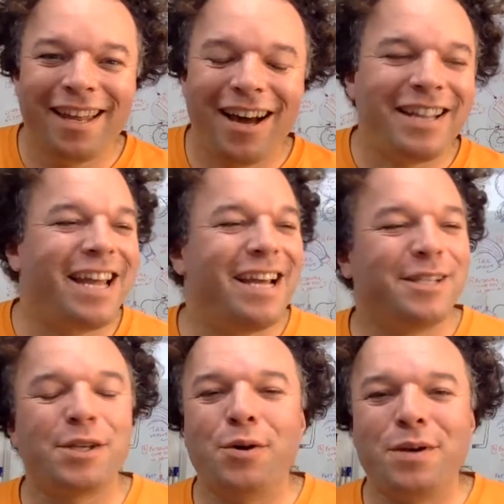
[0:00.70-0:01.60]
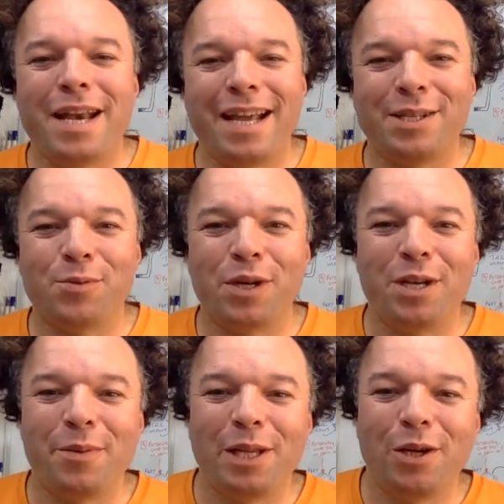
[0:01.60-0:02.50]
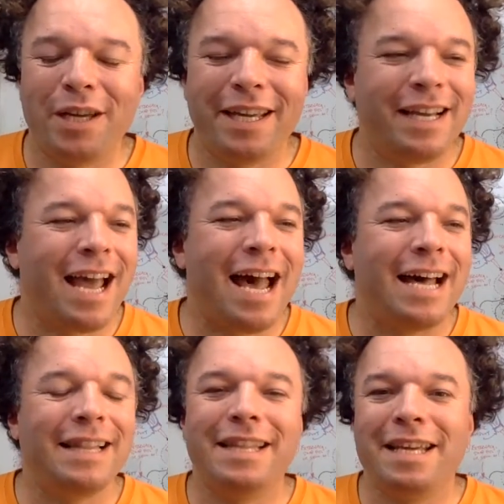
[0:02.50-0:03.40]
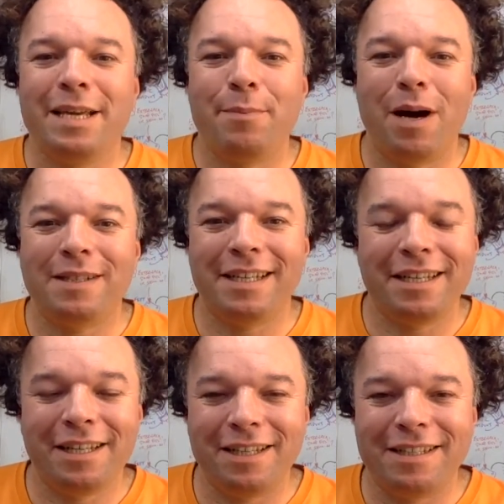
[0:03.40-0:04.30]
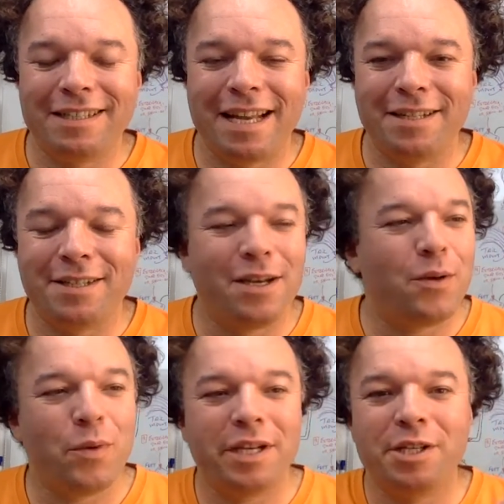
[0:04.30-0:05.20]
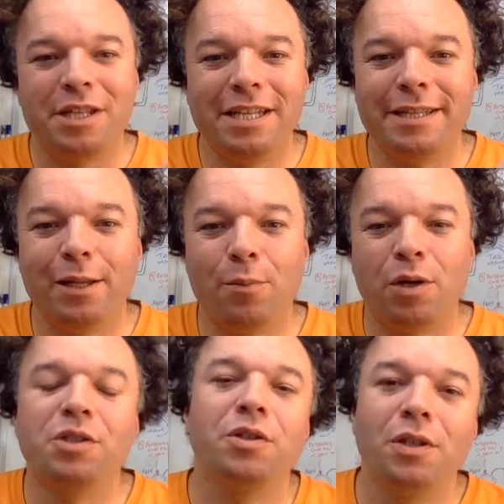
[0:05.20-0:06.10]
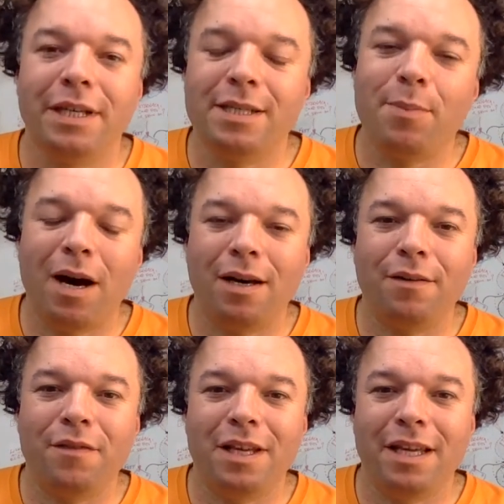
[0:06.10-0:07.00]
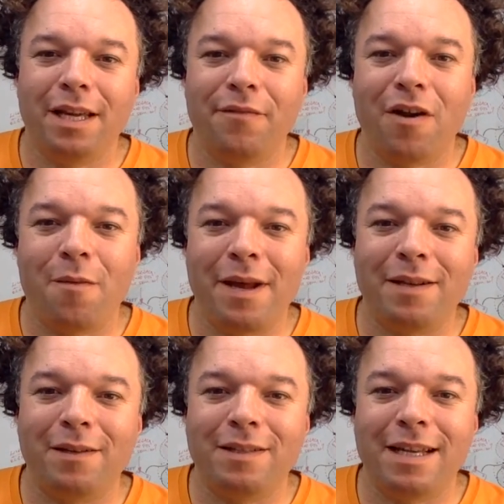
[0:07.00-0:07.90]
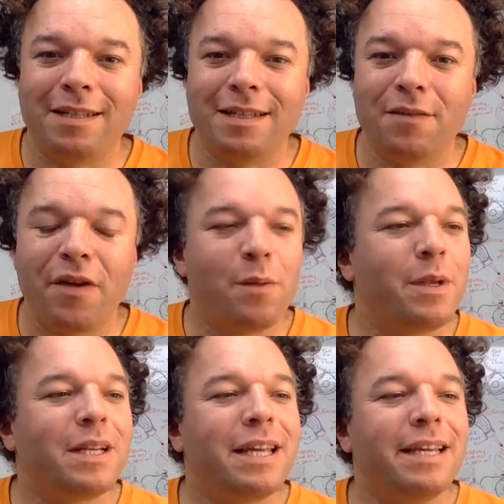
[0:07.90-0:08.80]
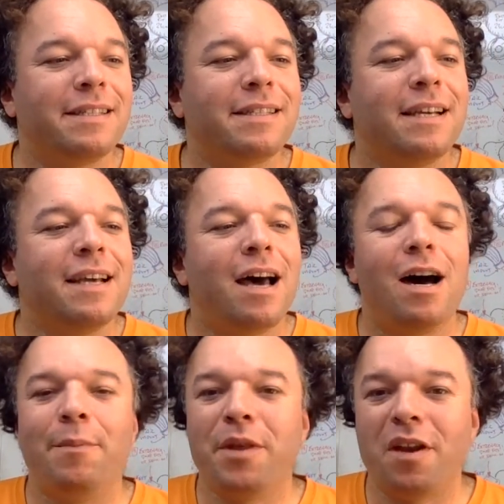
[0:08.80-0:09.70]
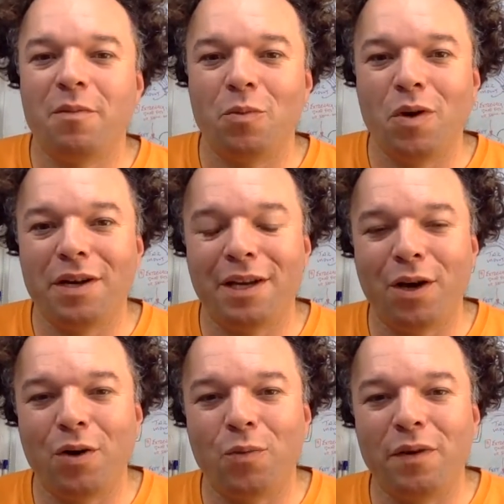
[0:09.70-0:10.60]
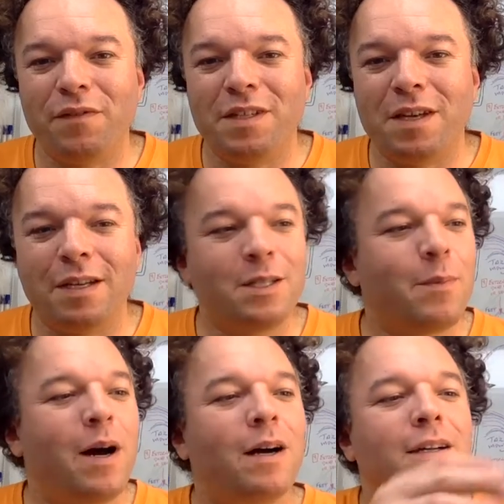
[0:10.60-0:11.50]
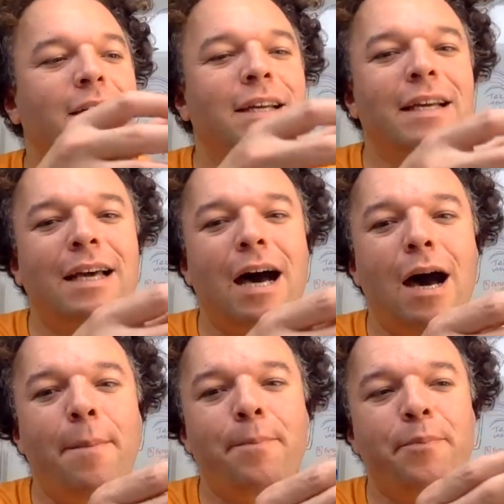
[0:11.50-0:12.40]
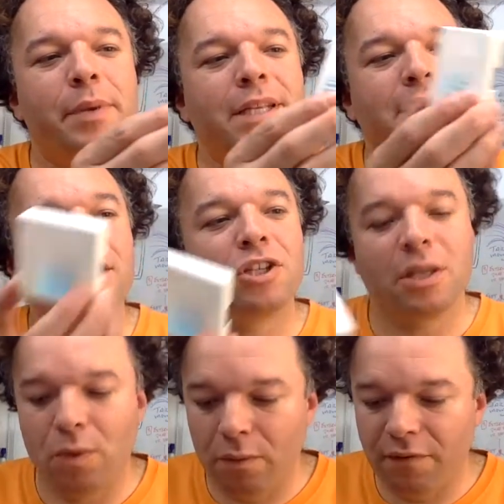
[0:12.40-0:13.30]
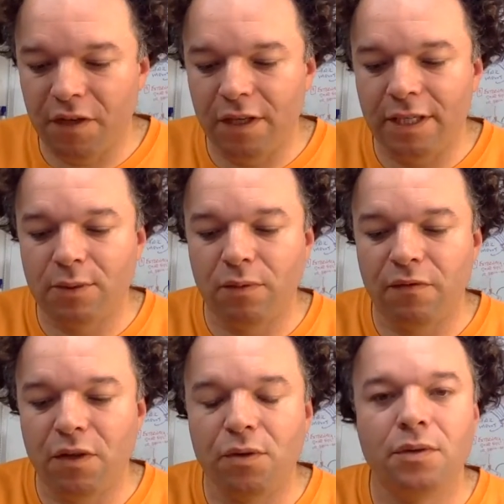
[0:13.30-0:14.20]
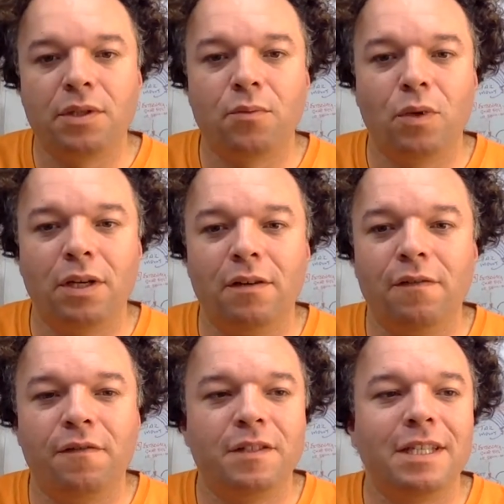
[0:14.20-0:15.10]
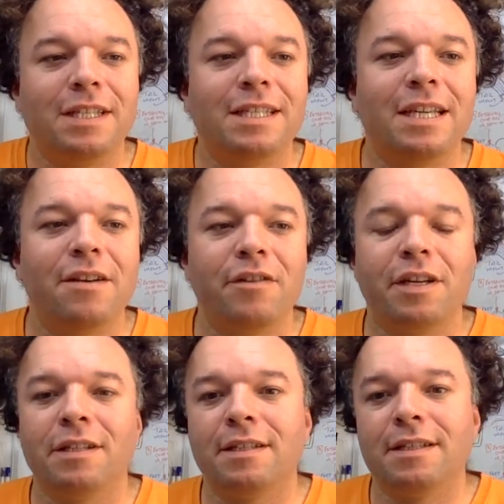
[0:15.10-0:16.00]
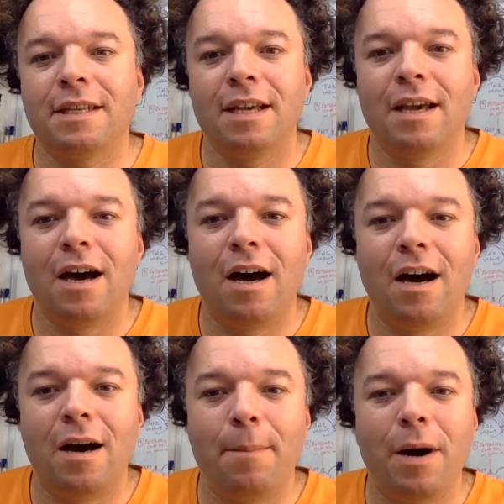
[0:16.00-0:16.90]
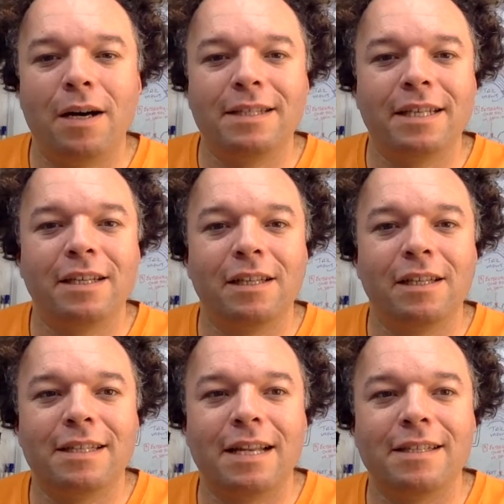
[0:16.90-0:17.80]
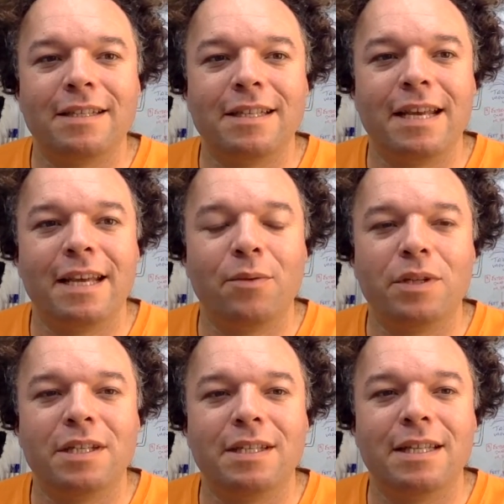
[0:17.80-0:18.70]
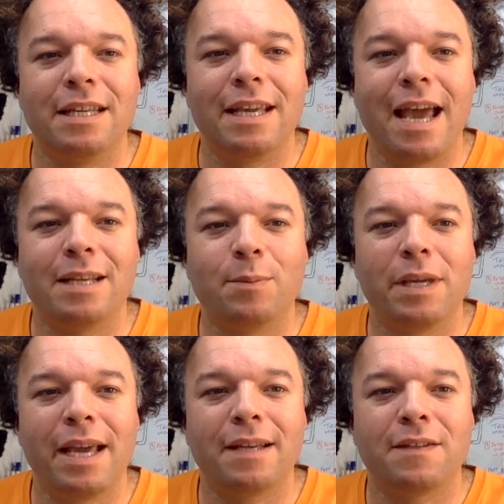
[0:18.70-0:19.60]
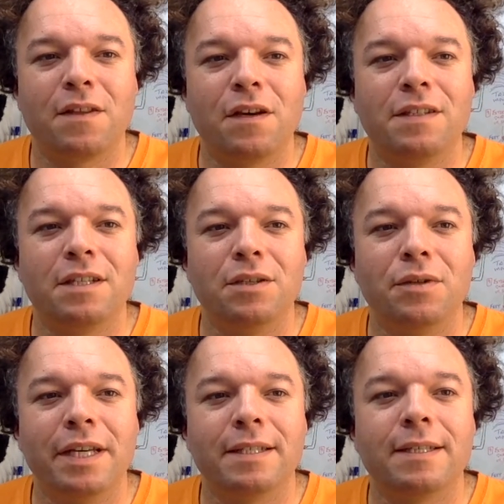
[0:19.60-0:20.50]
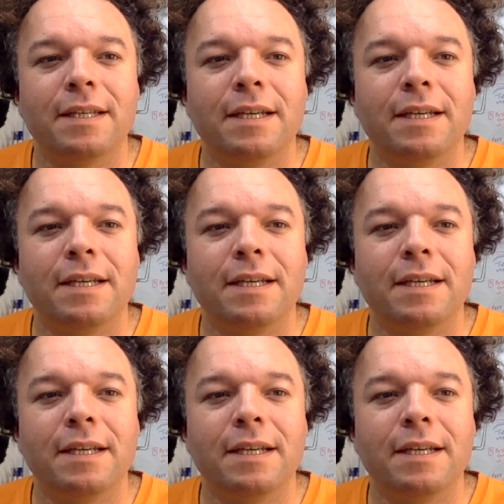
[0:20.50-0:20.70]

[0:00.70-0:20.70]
Hi there. So next we're going to be looking at the particulate sensor, which this little module is part of the environmental sensor development kit that I've been working on with DesignSpark. But essentially what we've done is we've used one of Sensorion's particulate sensors here, which is the SPS30 unit.